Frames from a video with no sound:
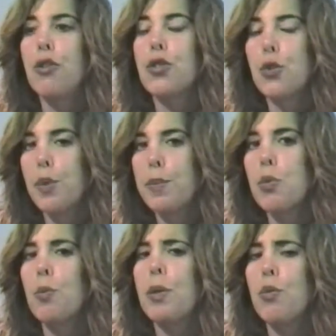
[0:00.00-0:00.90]
Your
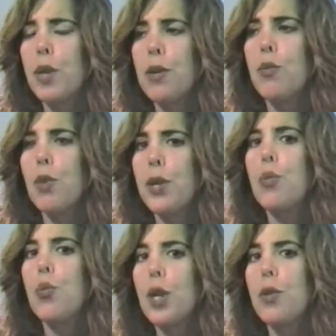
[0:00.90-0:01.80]
scripts will be written,
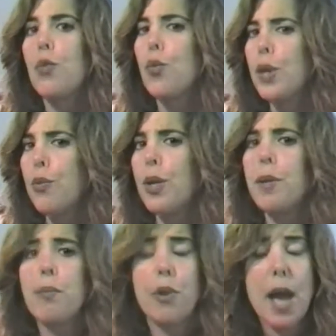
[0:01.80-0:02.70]

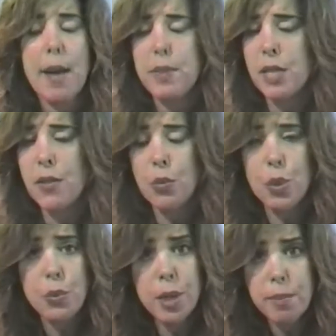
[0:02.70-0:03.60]
rewritten, perhaps even
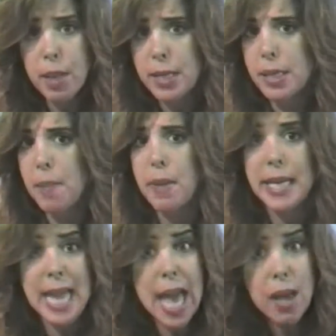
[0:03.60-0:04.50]
rewritten by
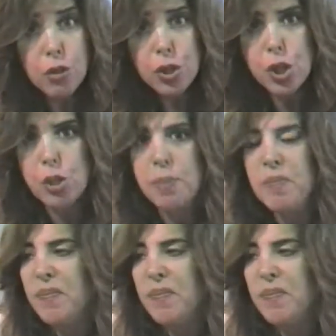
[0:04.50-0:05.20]
somebody else.